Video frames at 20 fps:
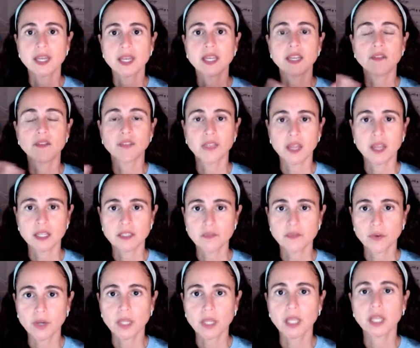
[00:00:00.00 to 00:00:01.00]
give thanks
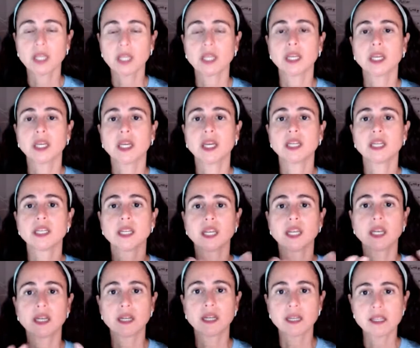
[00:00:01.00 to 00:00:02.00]
for healing, and
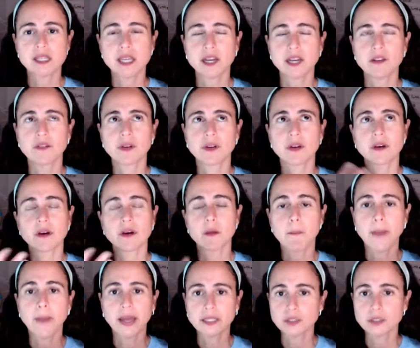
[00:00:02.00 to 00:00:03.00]
then it's kind of a
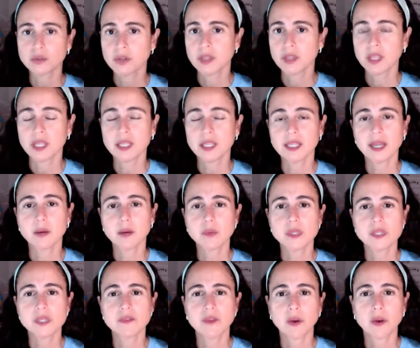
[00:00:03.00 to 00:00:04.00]
mantra thing that
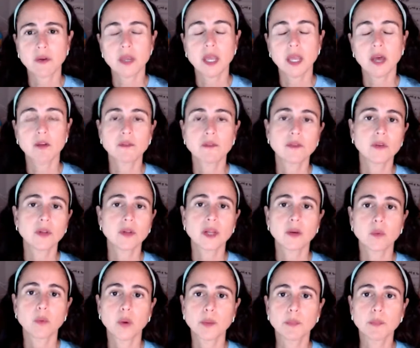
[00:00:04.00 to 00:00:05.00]
was very helpful
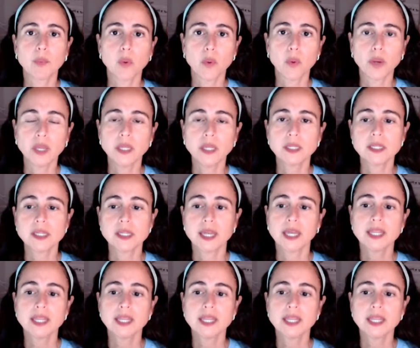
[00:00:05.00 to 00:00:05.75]
at one point.